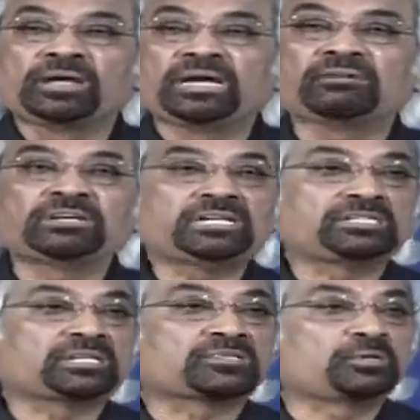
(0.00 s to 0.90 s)
and our
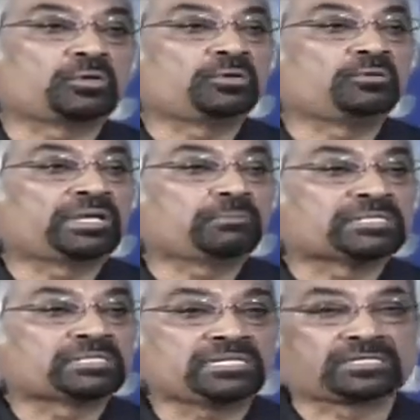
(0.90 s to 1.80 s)
teachers don't do very
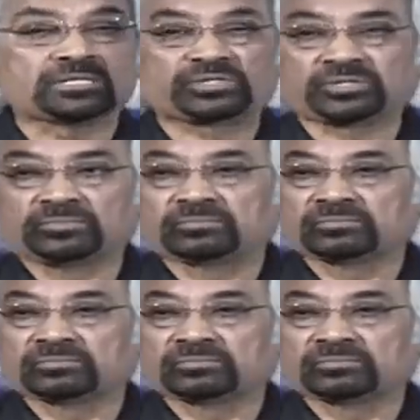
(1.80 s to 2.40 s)
much research.